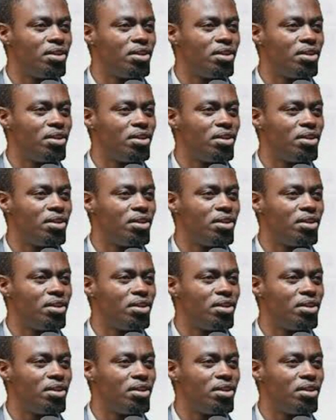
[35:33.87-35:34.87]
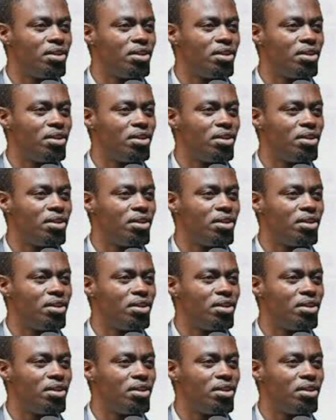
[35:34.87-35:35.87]

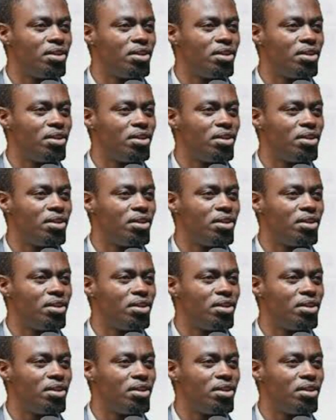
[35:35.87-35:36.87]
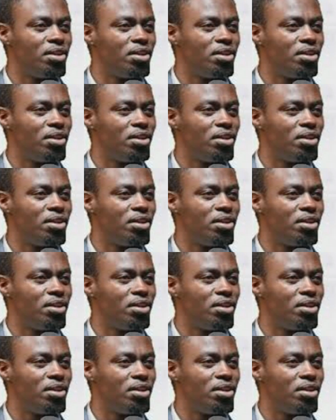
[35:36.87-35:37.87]

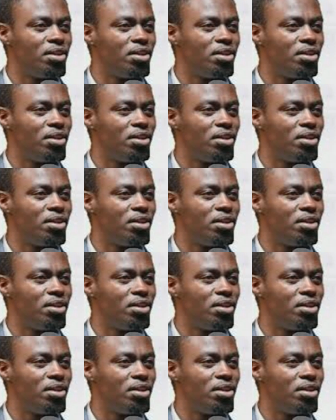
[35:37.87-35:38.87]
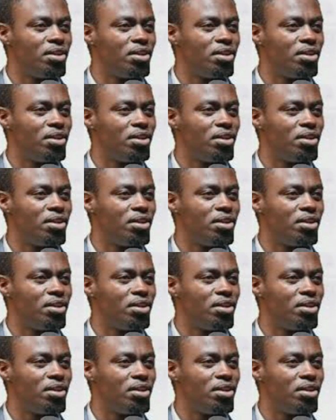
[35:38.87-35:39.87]

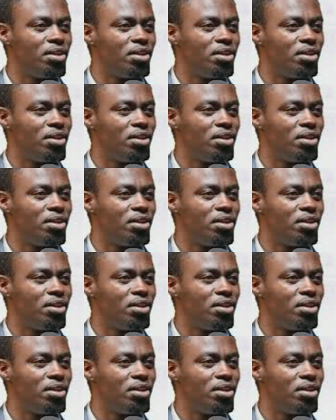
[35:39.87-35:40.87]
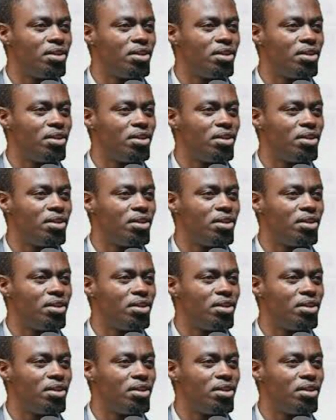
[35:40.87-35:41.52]
[no speech]